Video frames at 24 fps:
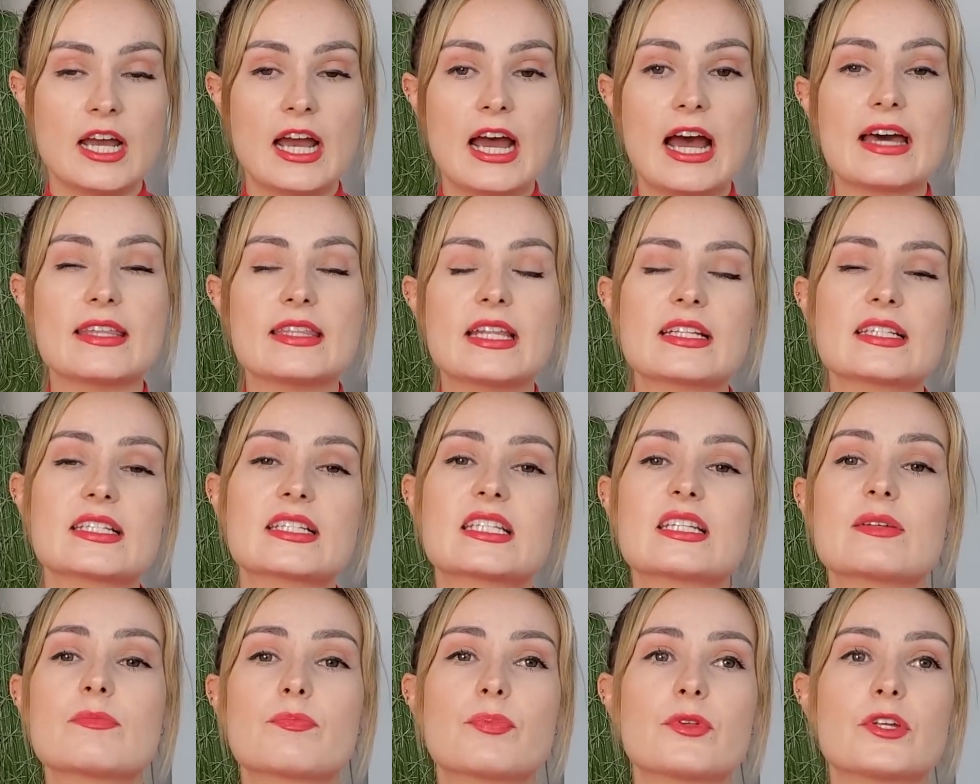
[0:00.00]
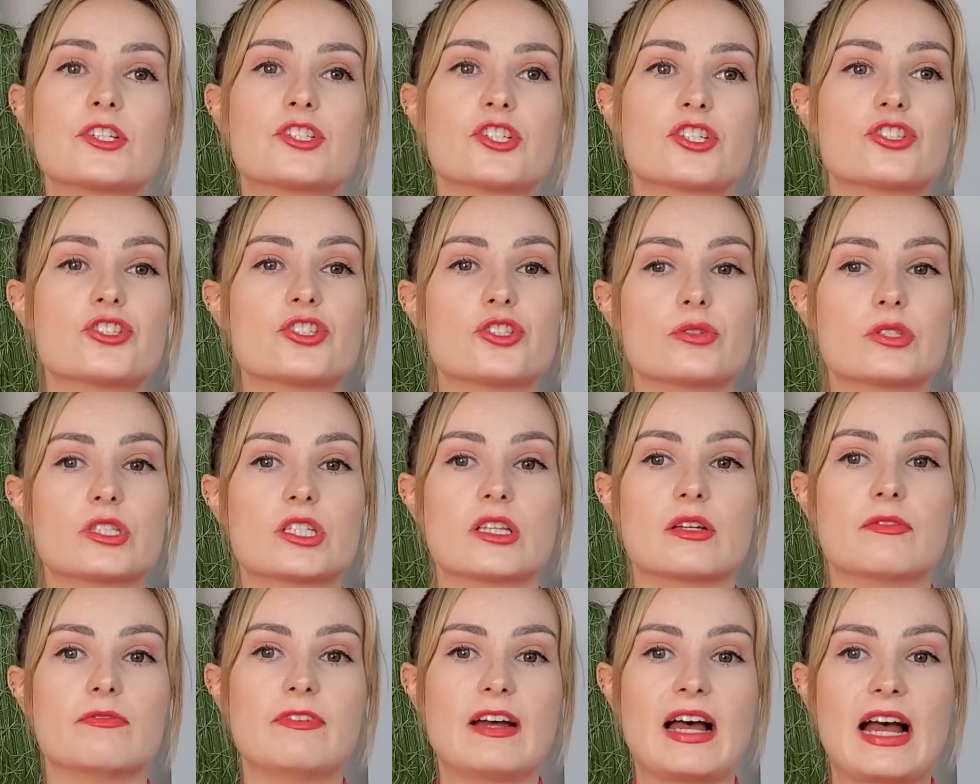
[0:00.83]
And that's simply just due to
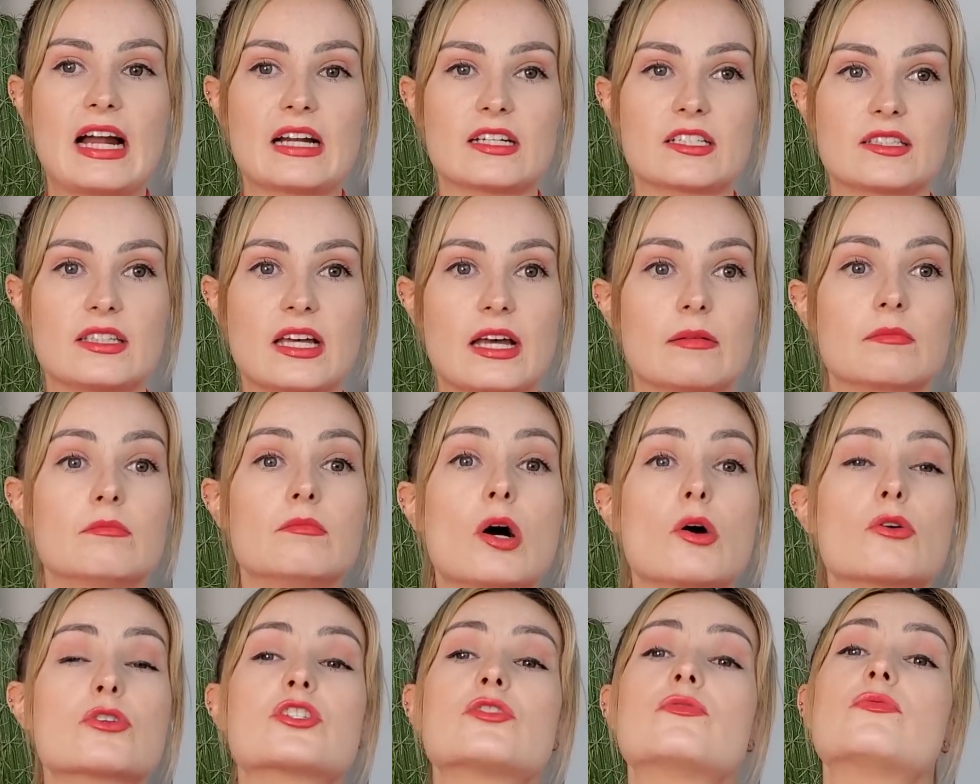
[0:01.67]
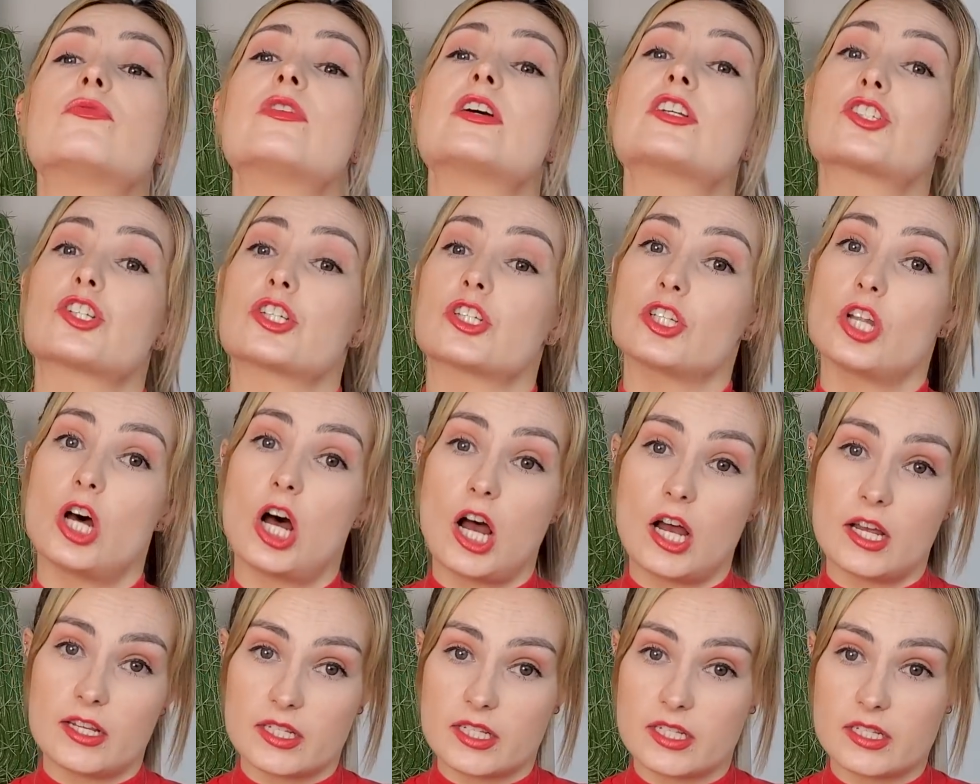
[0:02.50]
the fact that most vision
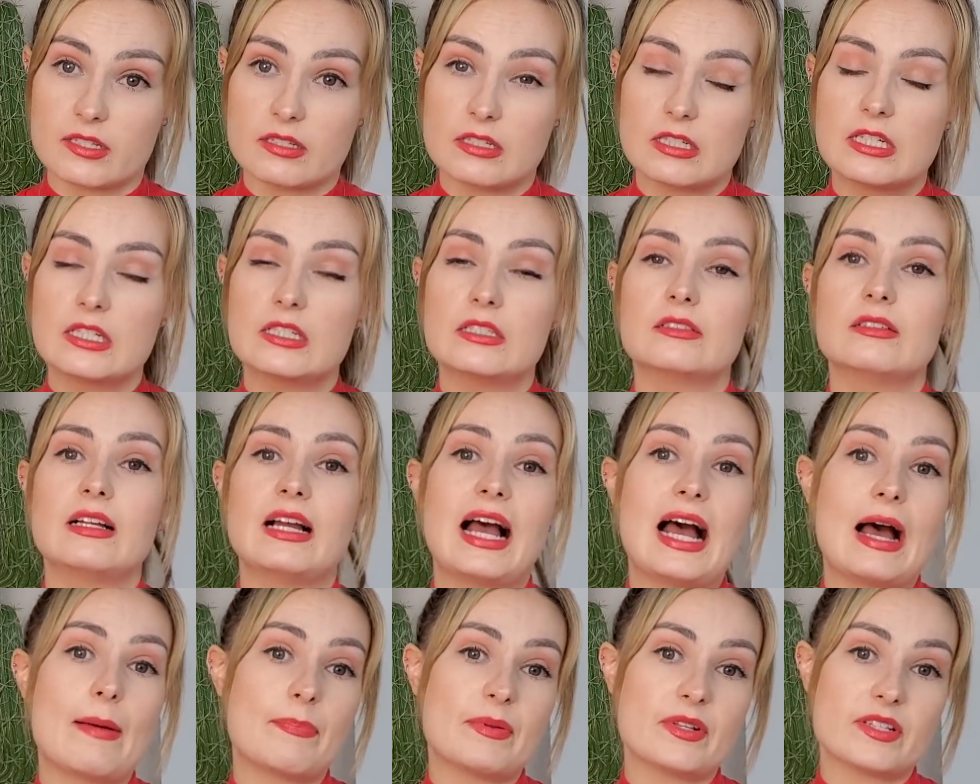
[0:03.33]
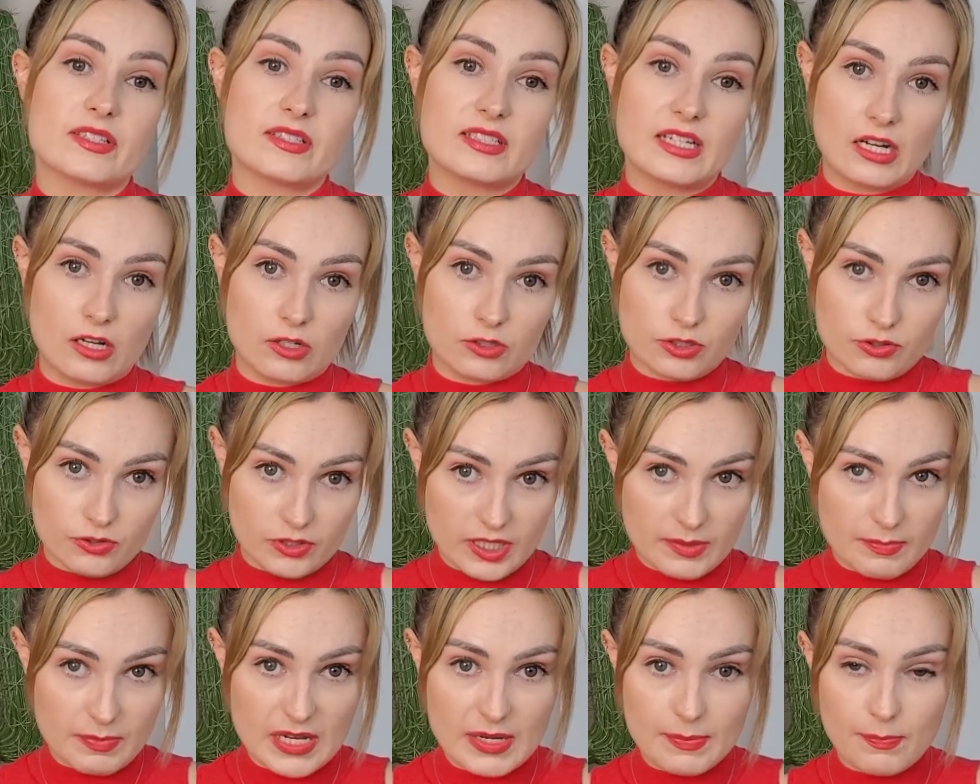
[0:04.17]
loss happens to elderly
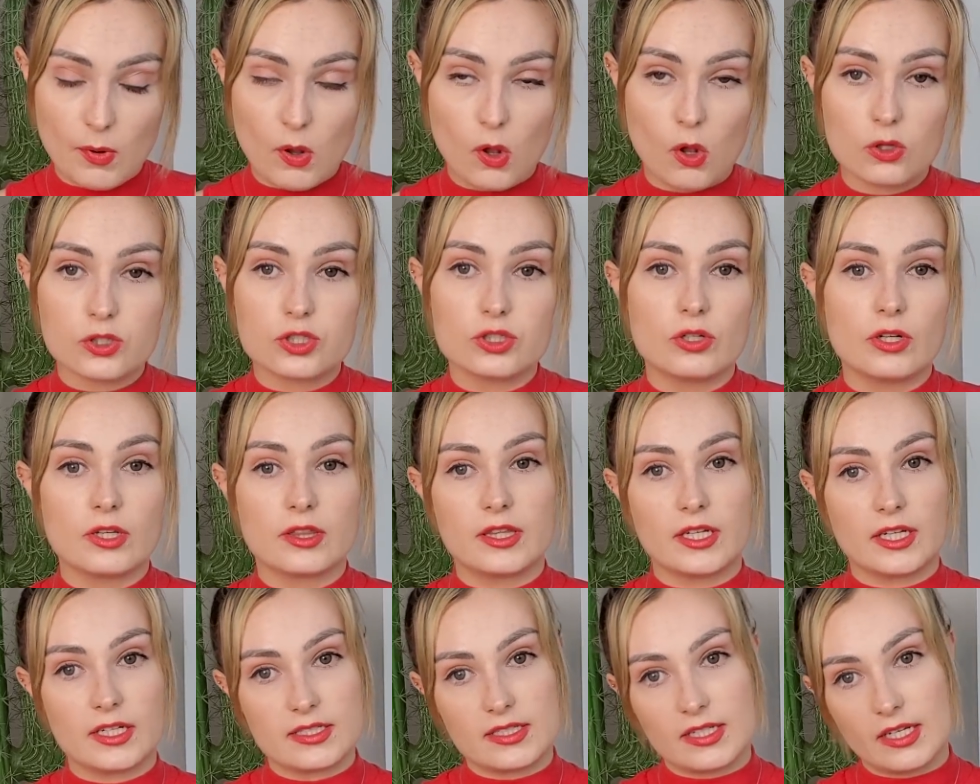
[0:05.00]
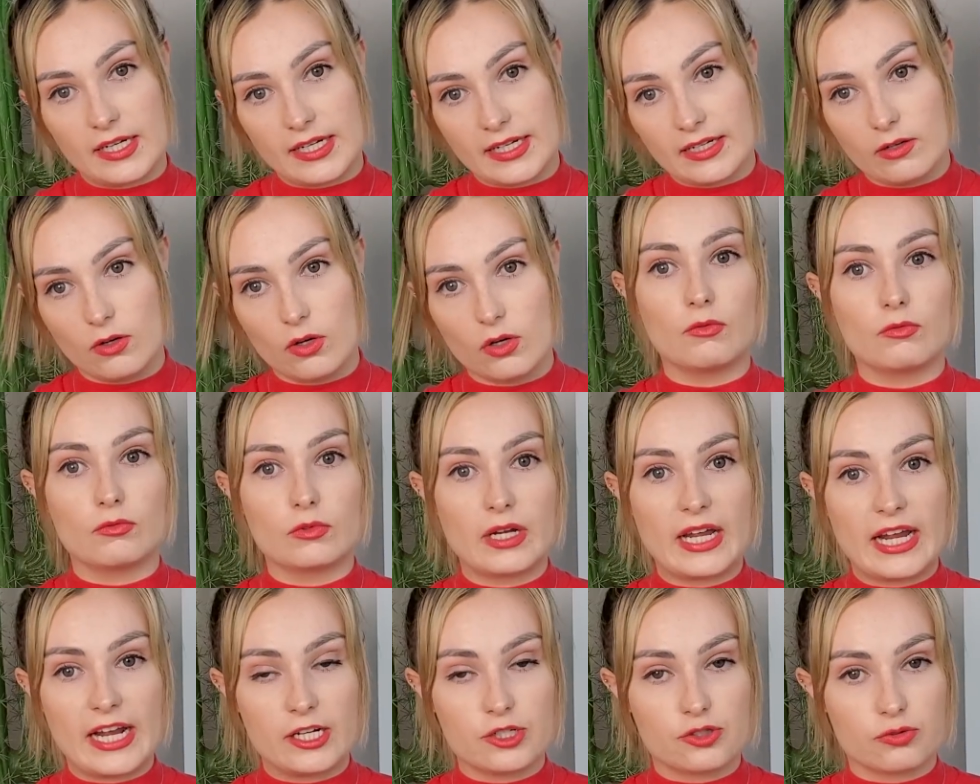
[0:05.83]
people due to things like
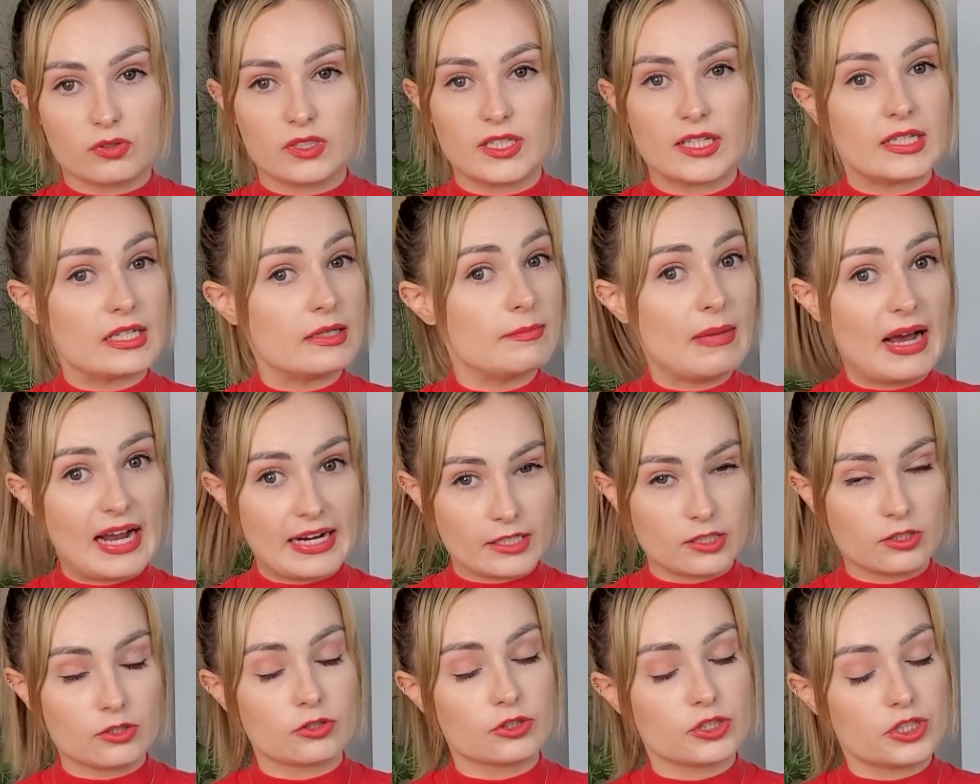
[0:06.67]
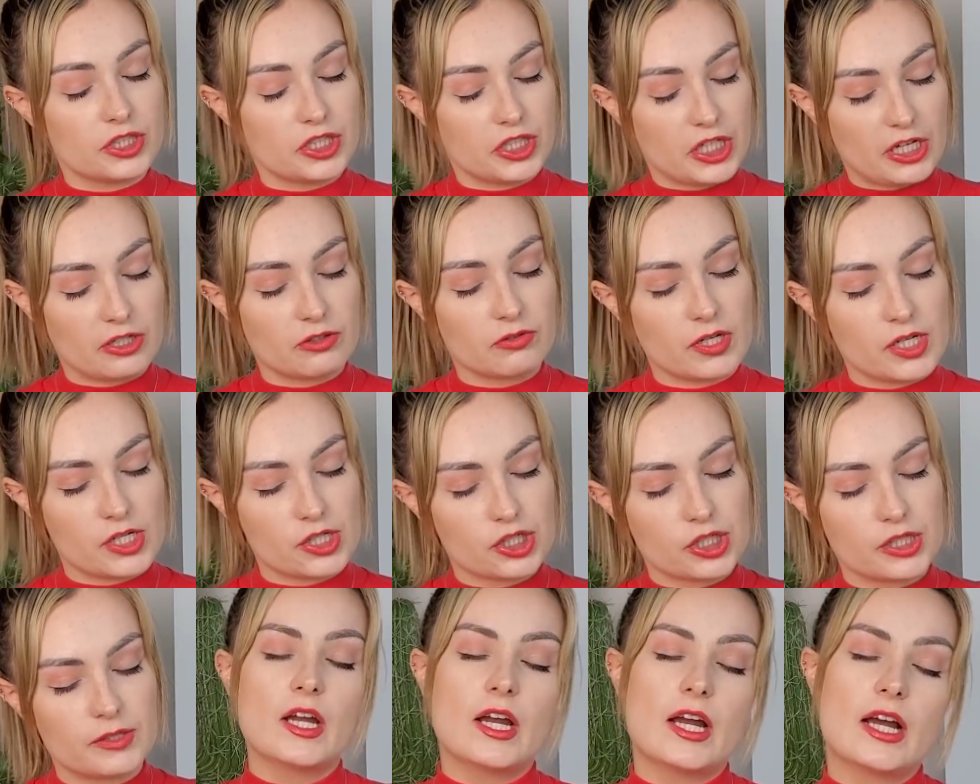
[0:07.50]
age-related macular
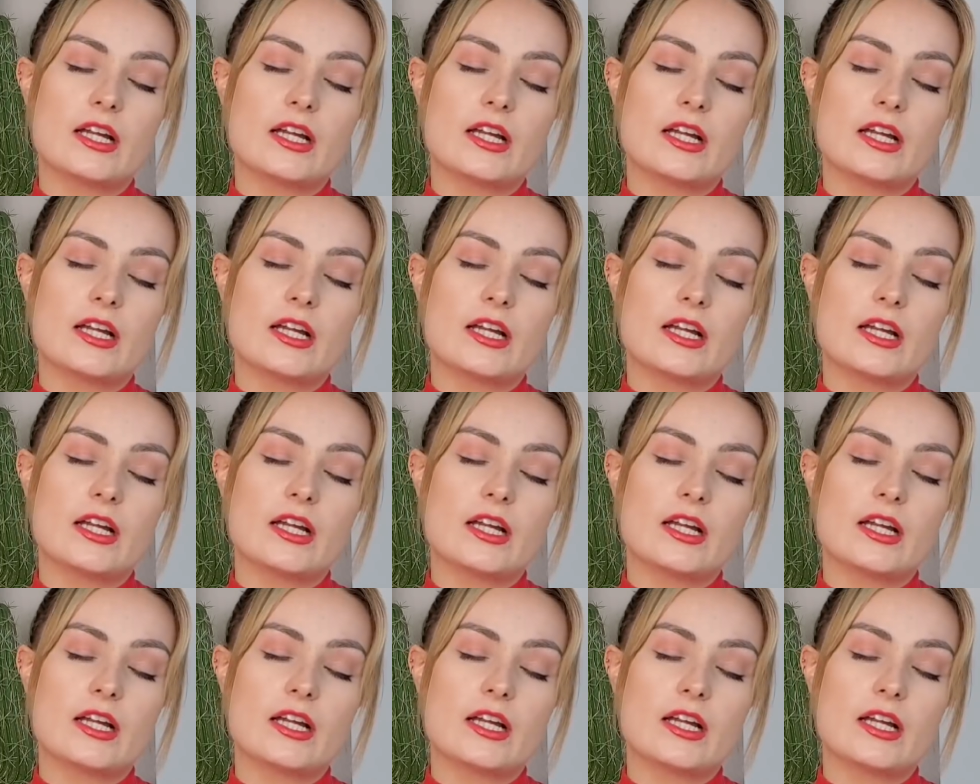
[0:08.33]
degeneration.